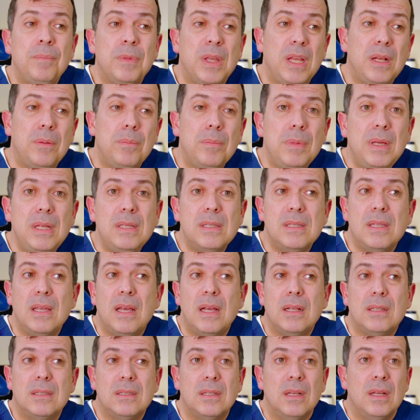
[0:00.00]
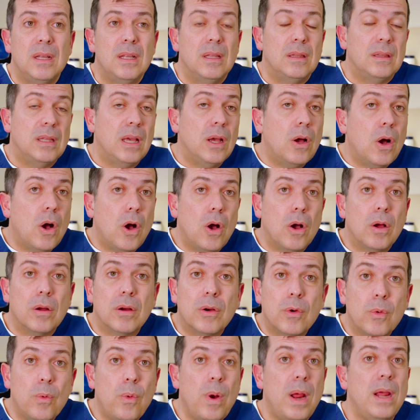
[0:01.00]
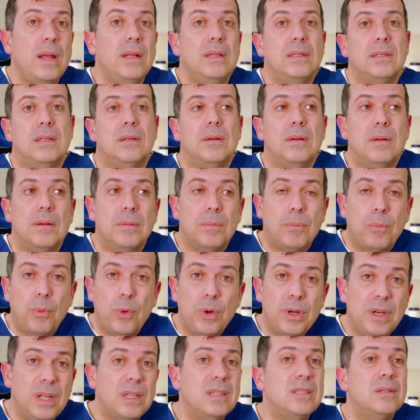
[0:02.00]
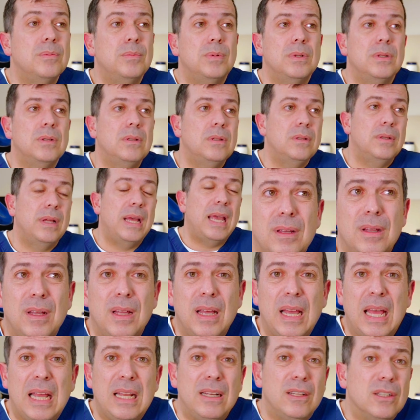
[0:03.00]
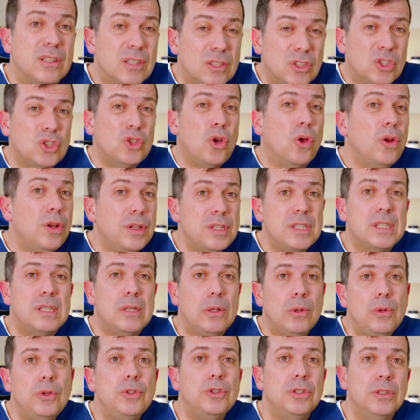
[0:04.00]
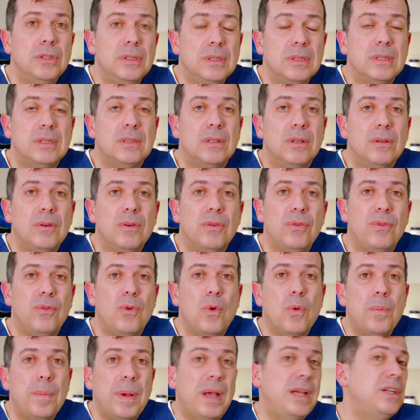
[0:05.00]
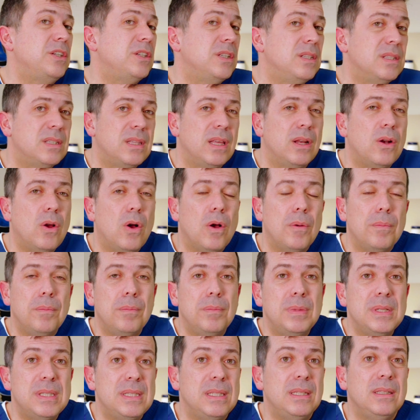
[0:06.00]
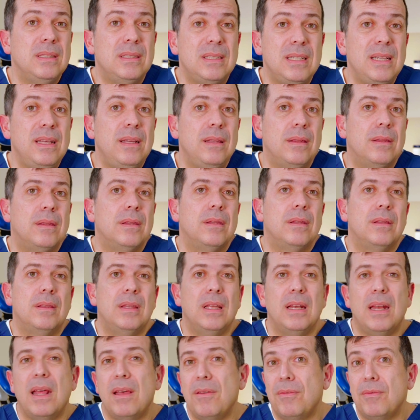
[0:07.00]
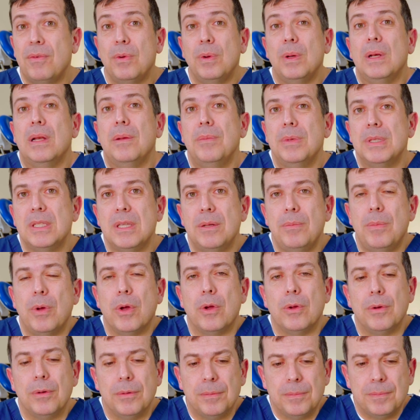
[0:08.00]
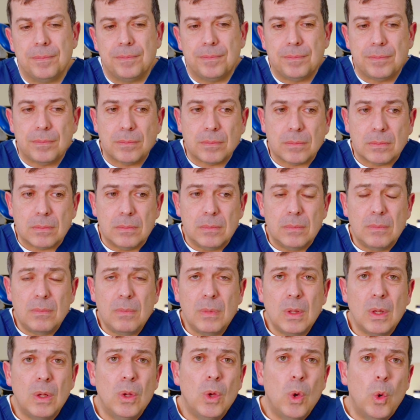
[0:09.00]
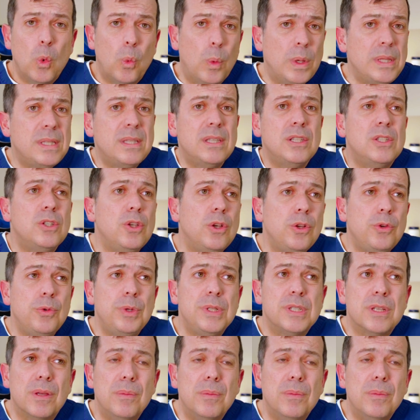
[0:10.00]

it means that they are great, predictable, and solid solutions for patients that are missing teeth, that have very limited bone. Once the surgery is